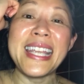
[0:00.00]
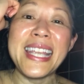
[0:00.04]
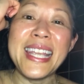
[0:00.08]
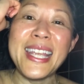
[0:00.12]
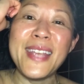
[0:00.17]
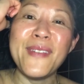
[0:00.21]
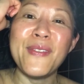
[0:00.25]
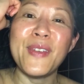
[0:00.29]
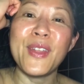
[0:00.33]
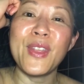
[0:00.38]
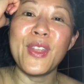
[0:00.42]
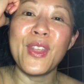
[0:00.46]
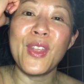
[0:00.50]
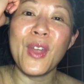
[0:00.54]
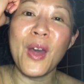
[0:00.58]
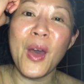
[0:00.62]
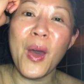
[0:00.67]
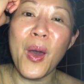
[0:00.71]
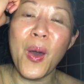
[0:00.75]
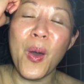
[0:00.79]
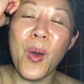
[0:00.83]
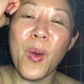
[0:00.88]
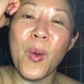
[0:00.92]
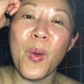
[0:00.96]
even
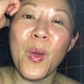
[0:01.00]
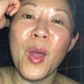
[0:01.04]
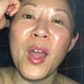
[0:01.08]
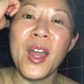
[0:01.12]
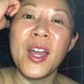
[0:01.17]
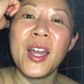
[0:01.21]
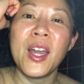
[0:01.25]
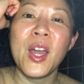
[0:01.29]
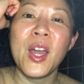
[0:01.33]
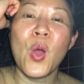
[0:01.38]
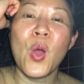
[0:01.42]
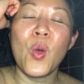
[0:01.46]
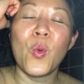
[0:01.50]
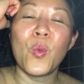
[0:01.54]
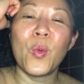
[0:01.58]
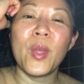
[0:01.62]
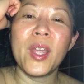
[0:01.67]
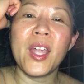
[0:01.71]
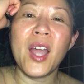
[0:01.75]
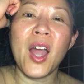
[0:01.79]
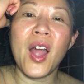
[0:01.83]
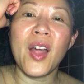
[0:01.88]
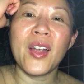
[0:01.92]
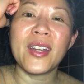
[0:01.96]
though
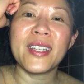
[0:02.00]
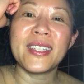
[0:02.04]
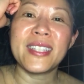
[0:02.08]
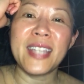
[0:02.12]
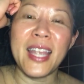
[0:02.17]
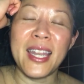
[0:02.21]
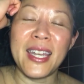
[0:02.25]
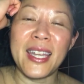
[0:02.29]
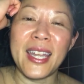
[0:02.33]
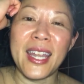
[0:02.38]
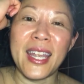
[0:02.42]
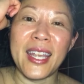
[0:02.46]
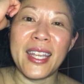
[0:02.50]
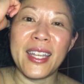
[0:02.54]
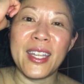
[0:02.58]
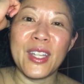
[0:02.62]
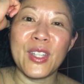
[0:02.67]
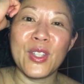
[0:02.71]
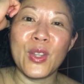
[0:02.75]
we are ascending.